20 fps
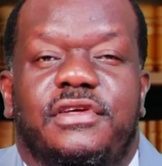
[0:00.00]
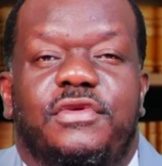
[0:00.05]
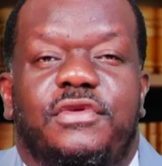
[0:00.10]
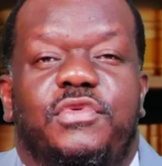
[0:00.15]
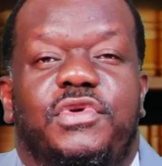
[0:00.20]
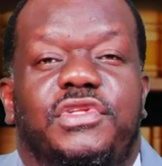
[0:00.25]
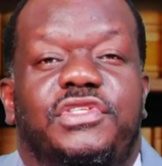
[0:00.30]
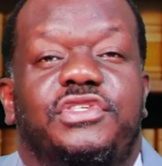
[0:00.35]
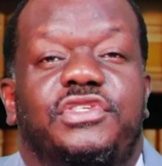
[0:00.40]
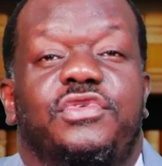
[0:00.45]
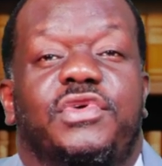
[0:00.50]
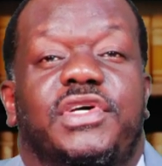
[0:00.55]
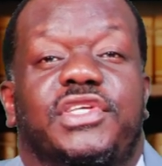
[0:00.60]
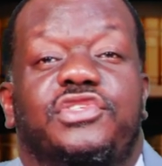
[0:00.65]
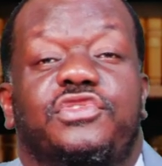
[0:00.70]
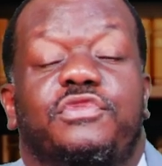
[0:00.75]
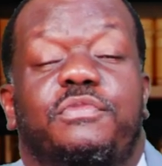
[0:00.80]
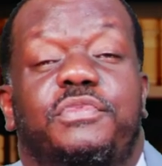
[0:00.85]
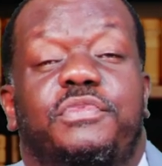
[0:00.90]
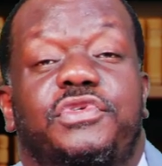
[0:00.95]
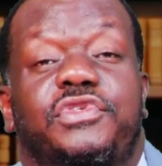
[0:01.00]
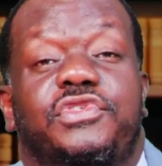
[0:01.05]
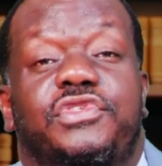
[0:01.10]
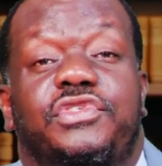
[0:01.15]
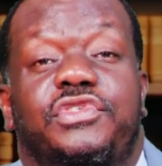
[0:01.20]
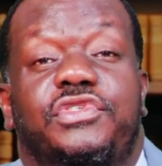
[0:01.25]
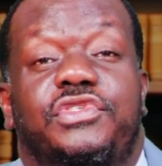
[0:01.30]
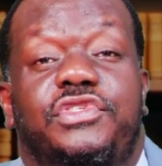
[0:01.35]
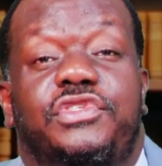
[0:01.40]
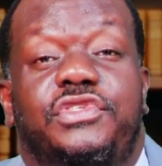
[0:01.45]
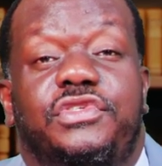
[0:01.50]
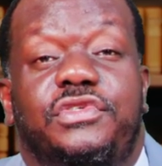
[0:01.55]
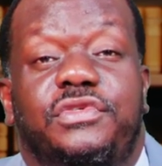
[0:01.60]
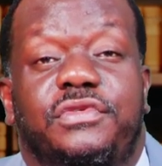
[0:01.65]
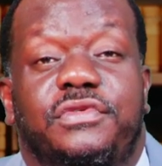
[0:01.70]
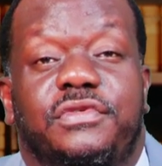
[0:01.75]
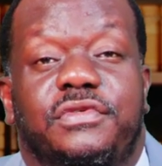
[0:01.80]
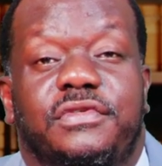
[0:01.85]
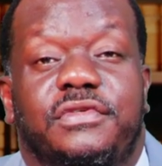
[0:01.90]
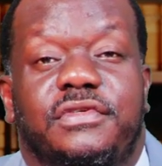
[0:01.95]
What you are supposed to
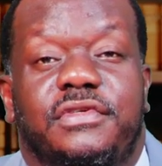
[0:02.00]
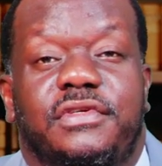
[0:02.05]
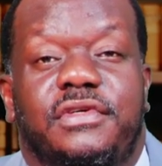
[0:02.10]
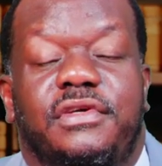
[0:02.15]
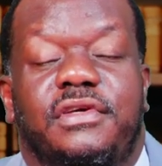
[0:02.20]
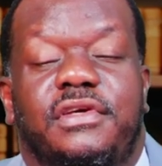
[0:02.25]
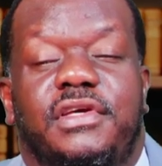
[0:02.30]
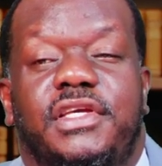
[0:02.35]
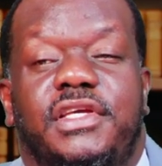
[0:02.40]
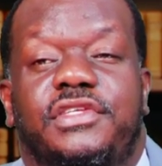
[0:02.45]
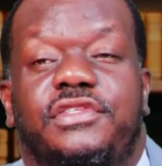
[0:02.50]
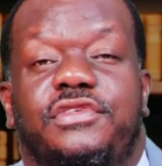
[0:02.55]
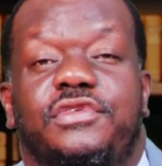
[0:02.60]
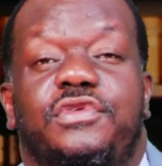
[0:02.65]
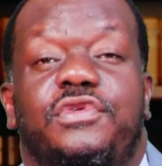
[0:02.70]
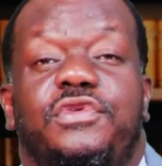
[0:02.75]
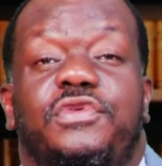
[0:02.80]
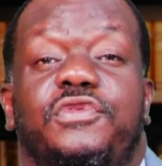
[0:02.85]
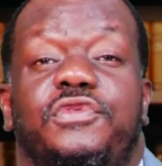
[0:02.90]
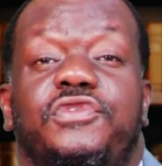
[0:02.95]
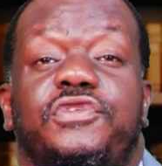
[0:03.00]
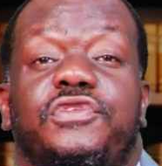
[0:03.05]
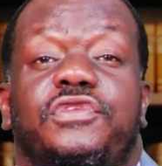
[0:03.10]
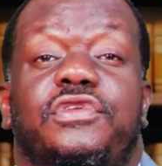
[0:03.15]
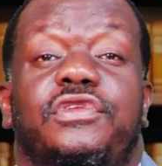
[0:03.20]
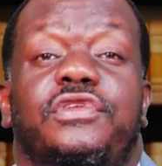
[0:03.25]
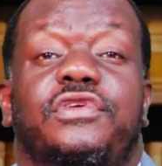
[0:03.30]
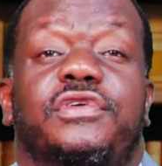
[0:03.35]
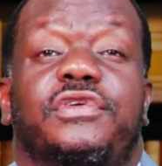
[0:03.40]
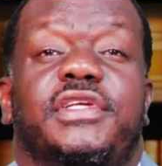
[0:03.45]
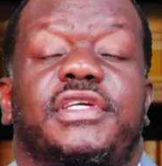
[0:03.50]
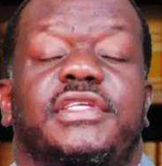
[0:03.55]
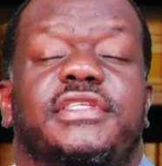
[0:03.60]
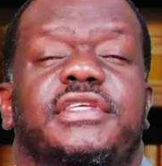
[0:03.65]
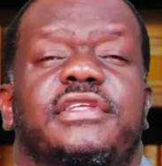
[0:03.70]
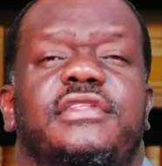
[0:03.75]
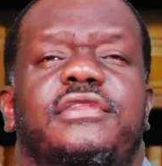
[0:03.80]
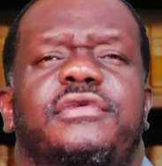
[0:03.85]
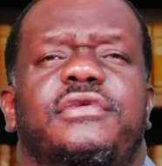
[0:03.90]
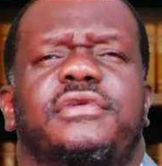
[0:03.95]
do is to go to the Lord and
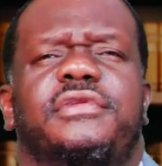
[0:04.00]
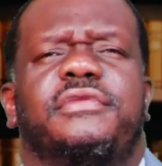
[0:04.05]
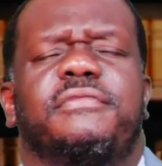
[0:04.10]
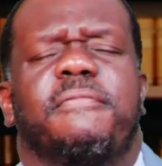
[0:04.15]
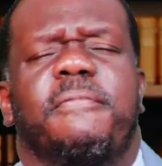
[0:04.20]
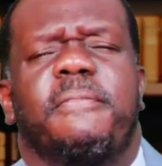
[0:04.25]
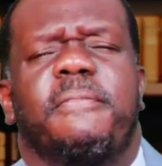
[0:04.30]
say, Lord,